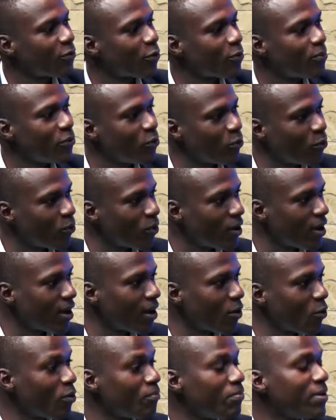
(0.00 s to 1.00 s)
from you,
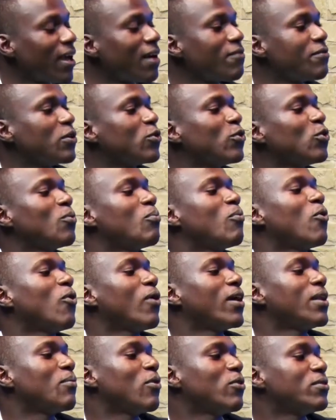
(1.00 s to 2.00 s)
would be having you
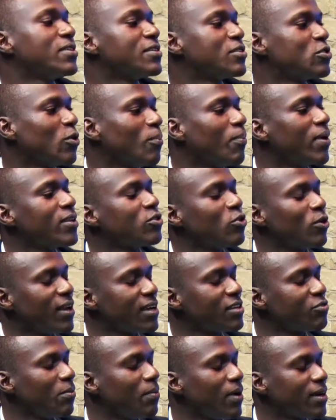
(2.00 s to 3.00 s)
more and more on this show, but your
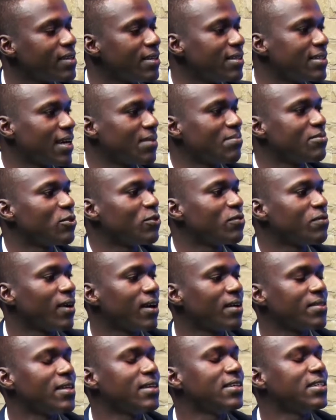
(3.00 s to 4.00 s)
last remarks in terms
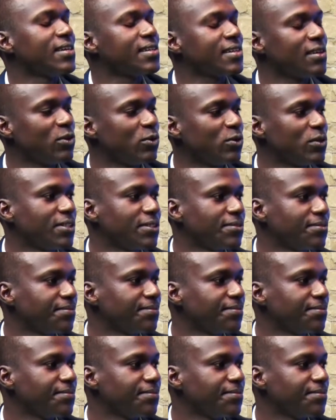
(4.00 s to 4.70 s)
of the jersey launch.